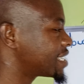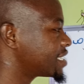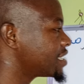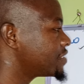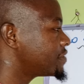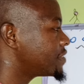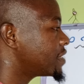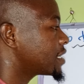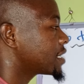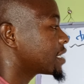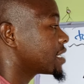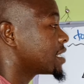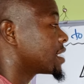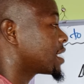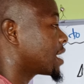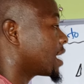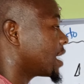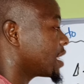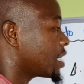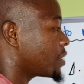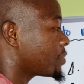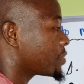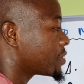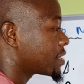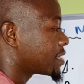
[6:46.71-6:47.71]
Even in
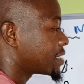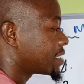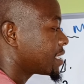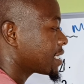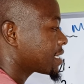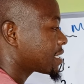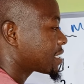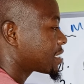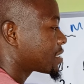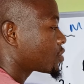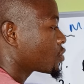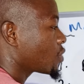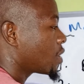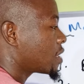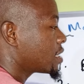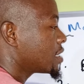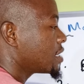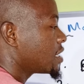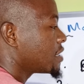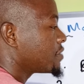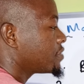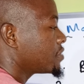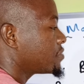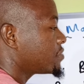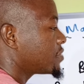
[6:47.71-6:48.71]
Kenya, with just
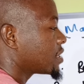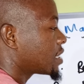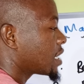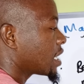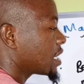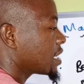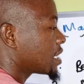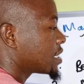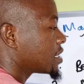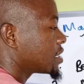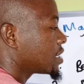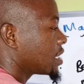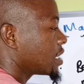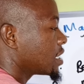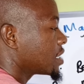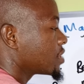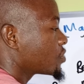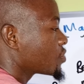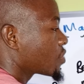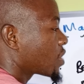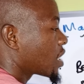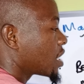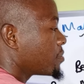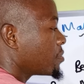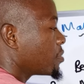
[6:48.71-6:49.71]
250 Kenyan shillings,
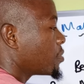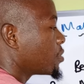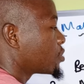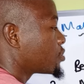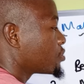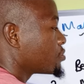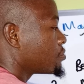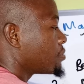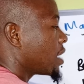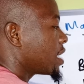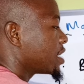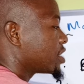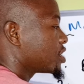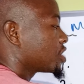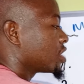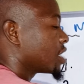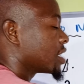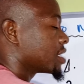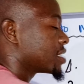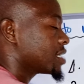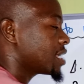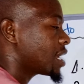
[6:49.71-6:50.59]
you can go to buy shares.